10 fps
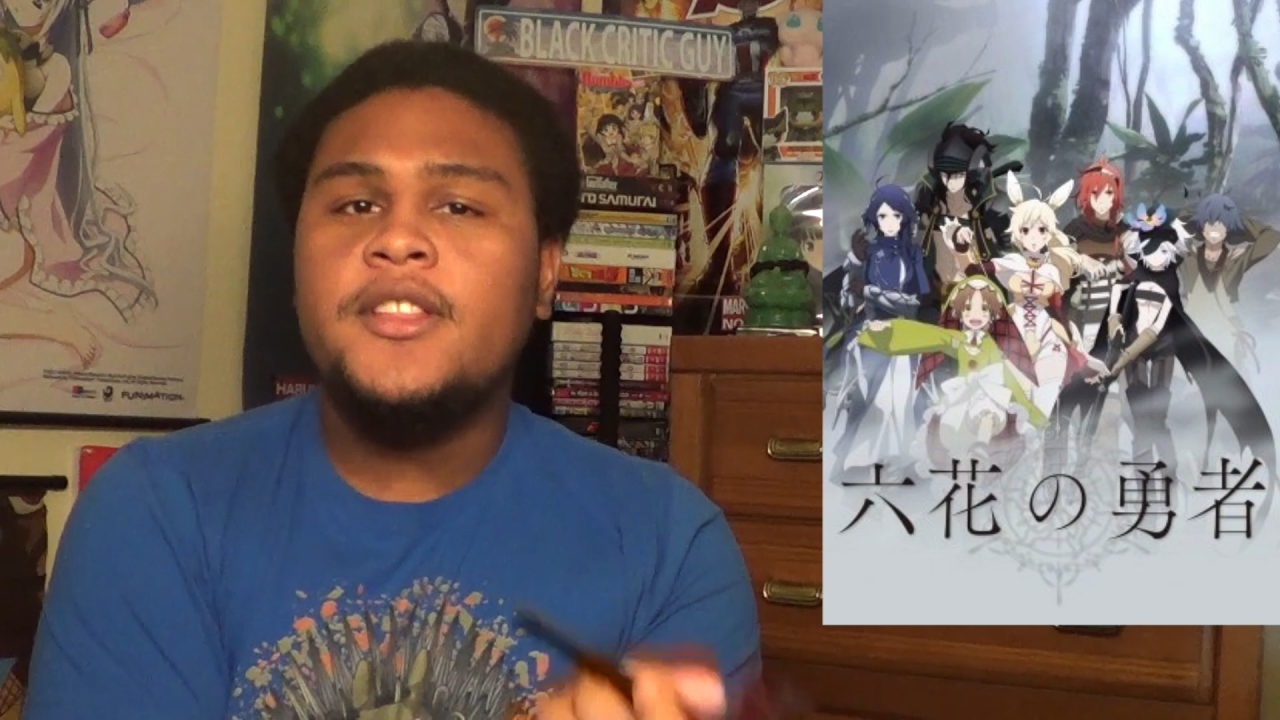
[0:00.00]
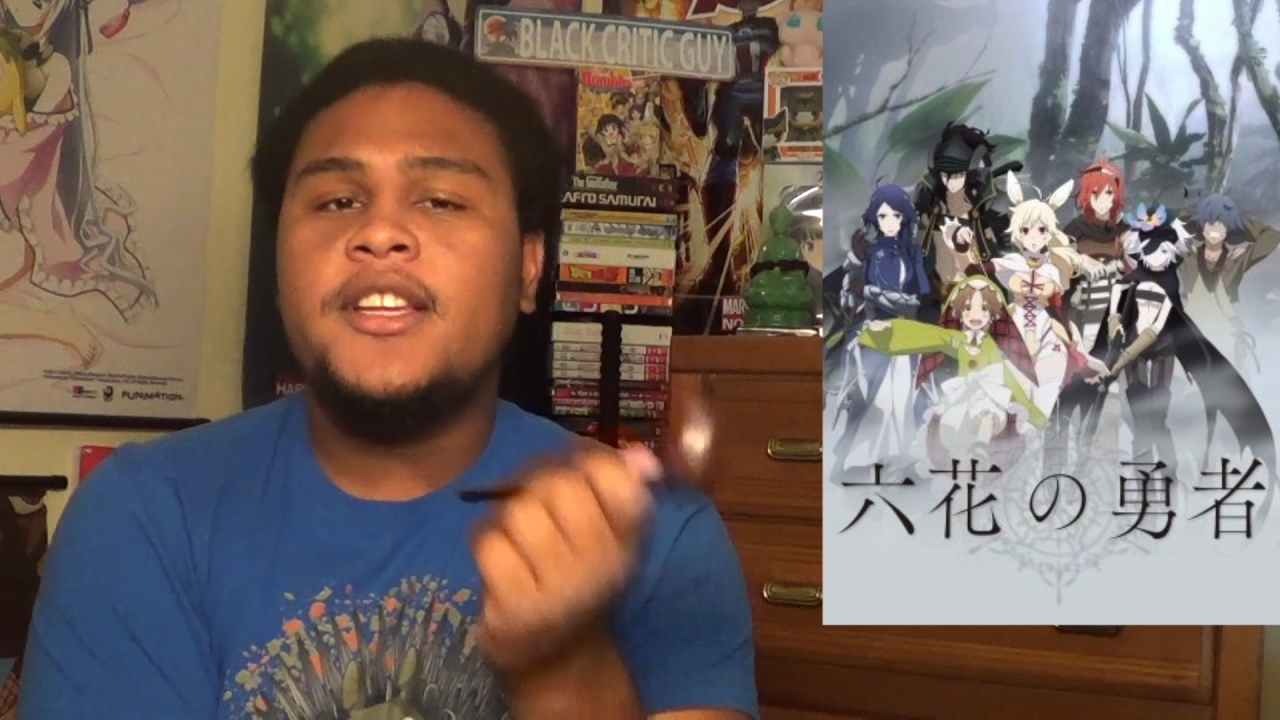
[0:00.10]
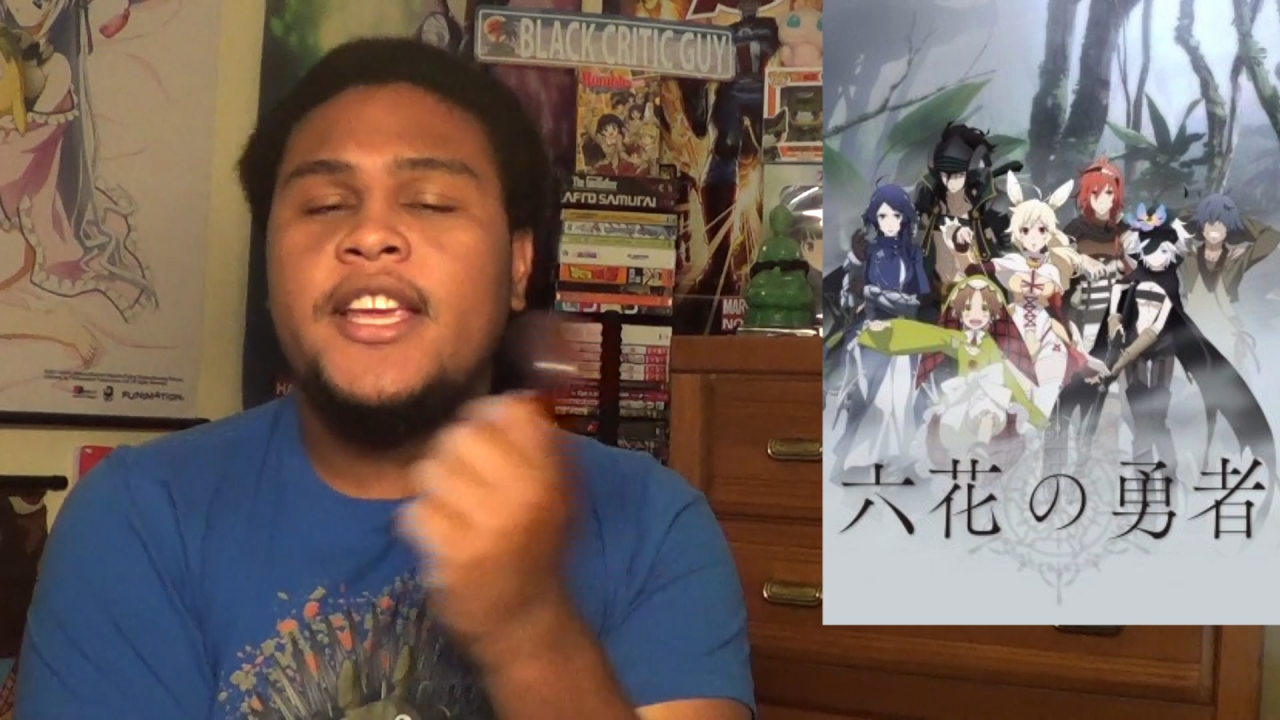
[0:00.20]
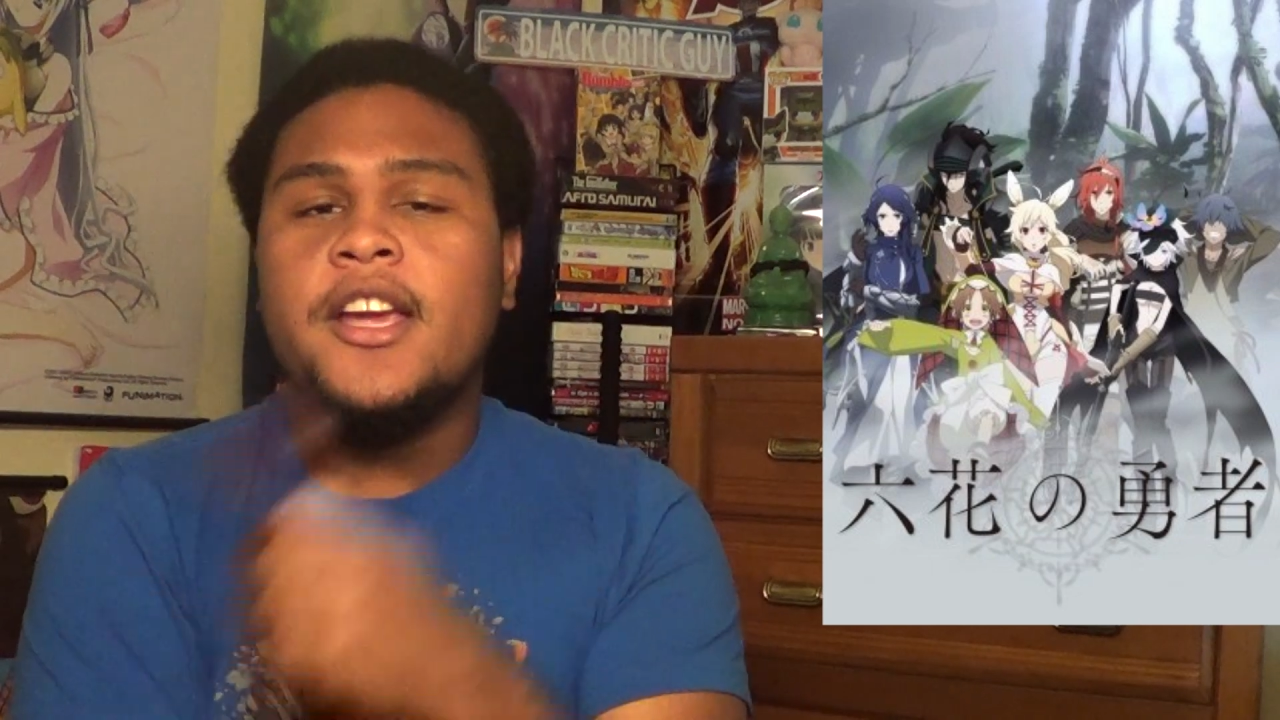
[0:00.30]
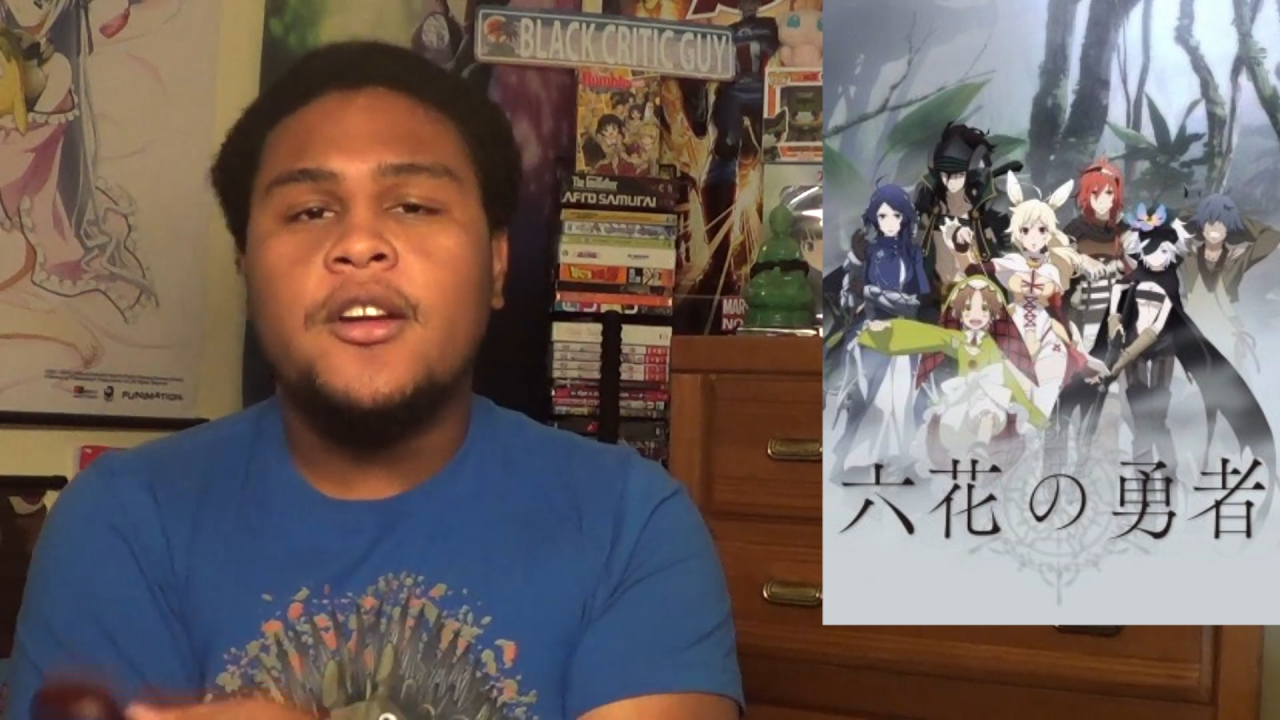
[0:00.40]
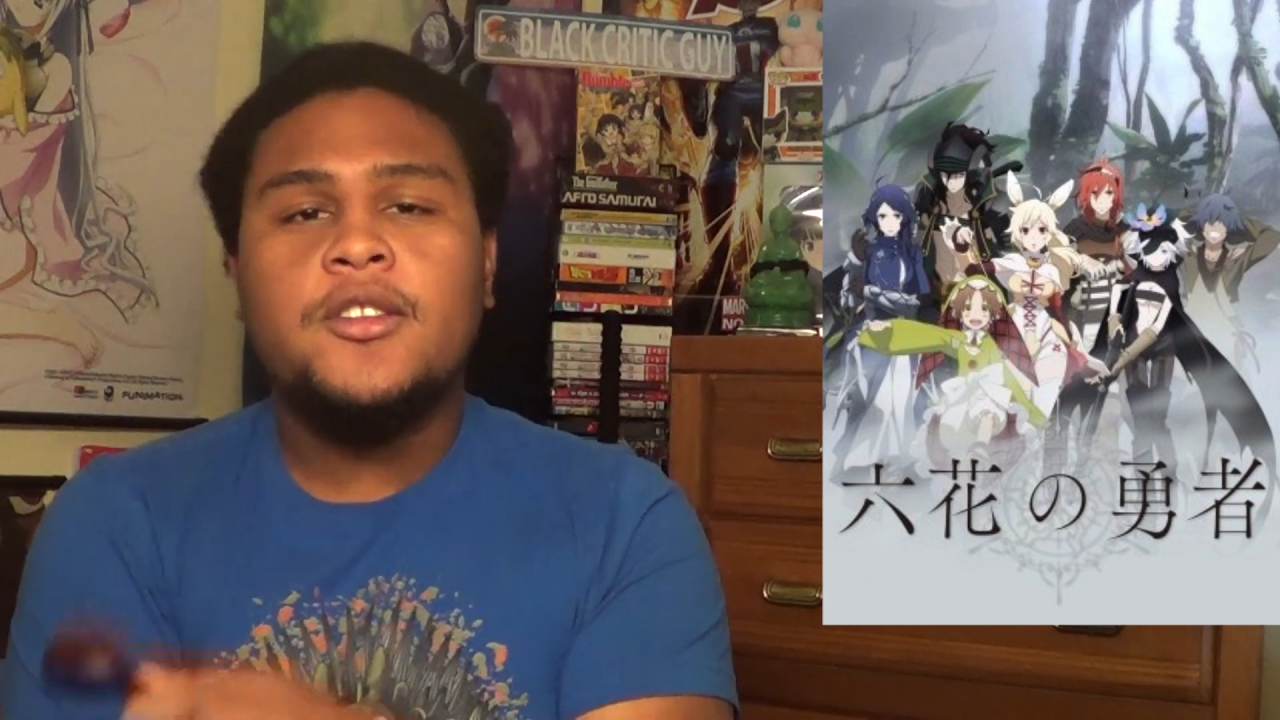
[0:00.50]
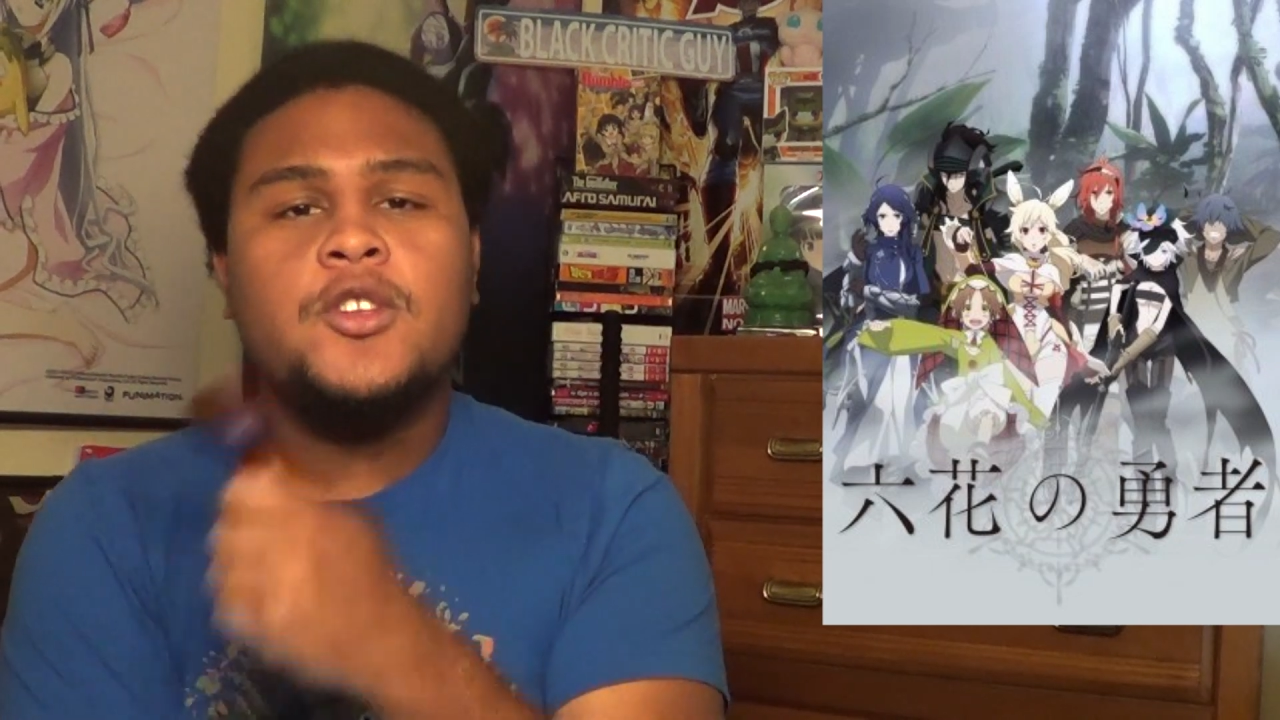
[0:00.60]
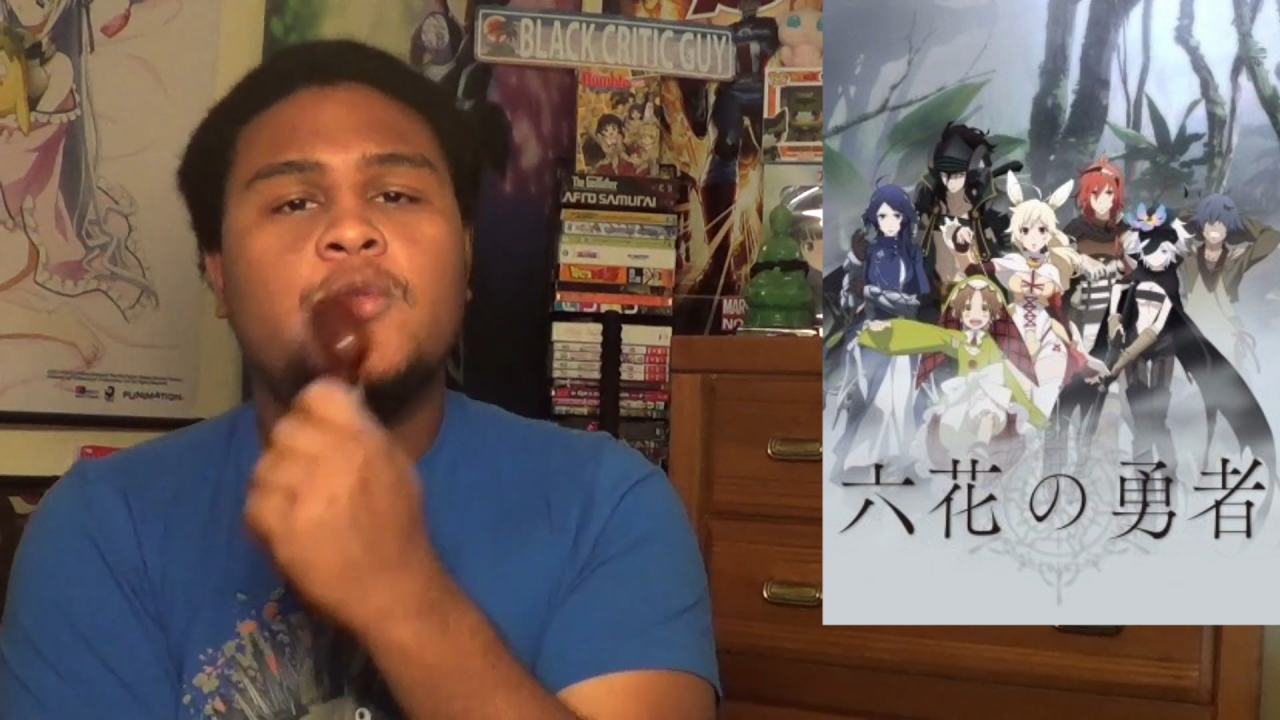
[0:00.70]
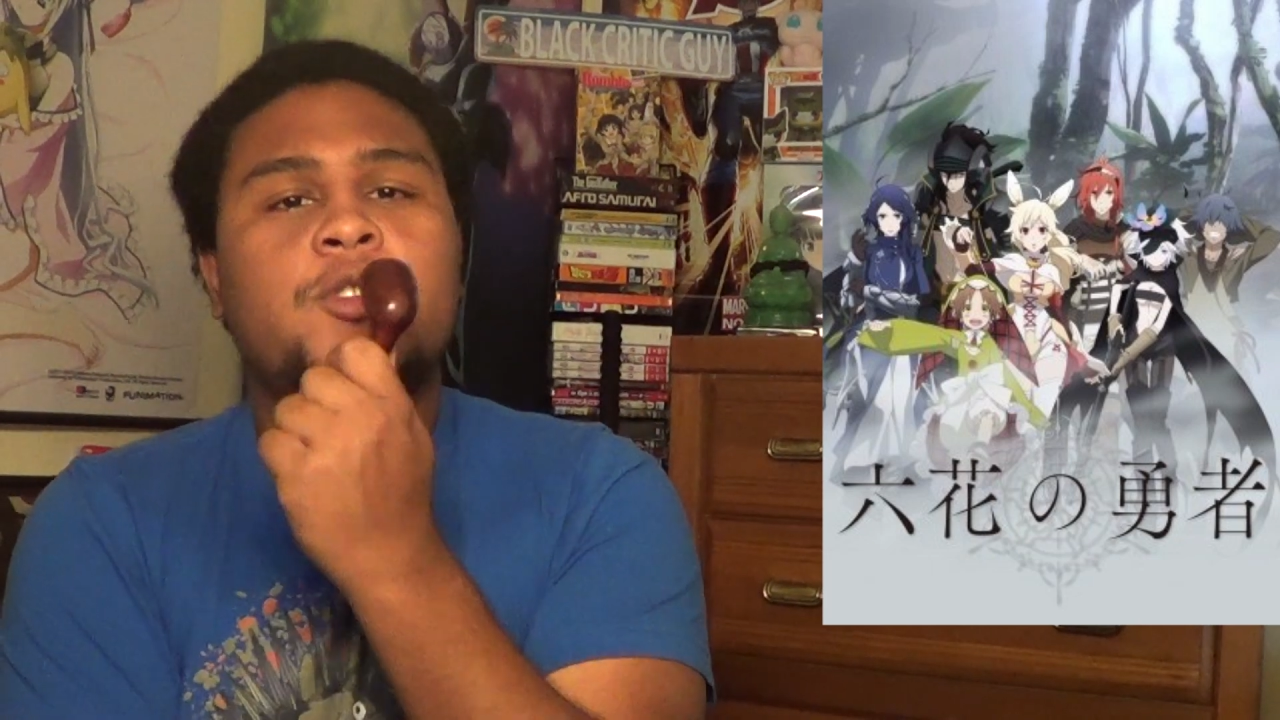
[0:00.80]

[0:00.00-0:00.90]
the characters